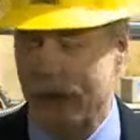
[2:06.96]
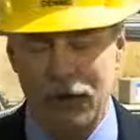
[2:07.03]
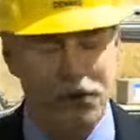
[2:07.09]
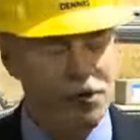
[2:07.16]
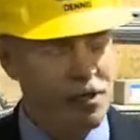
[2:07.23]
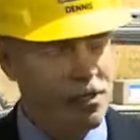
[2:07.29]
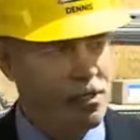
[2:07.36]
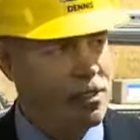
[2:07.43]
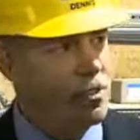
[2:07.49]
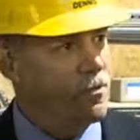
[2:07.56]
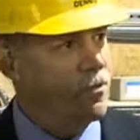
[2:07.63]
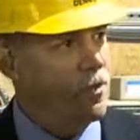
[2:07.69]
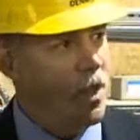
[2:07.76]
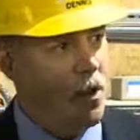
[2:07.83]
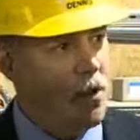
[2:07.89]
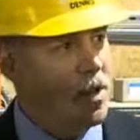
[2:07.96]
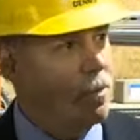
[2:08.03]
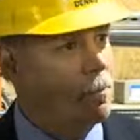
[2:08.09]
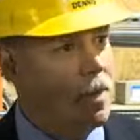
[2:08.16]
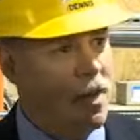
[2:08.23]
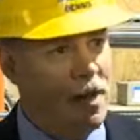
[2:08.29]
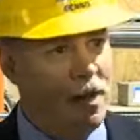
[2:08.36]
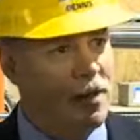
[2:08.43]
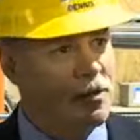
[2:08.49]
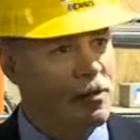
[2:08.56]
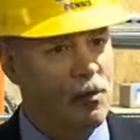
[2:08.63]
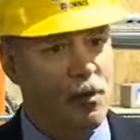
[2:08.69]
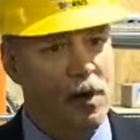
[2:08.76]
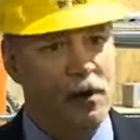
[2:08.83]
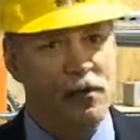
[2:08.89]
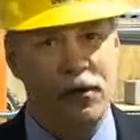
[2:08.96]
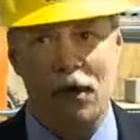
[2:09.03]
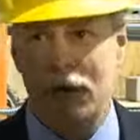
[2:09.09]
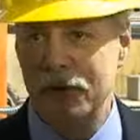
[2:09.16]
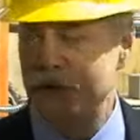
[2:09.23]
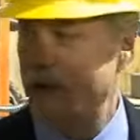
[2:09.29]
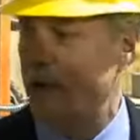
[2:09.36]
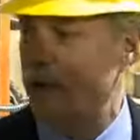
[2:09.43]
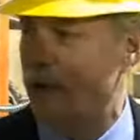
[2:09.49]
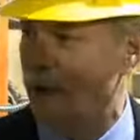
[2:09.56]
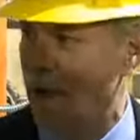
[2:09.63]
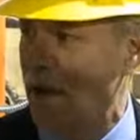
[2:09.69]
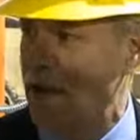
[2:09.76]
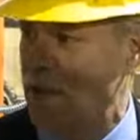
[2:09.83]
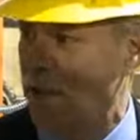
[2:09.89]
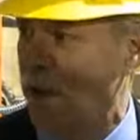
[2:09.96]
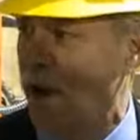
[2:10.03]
They're just these floating beings with no centralized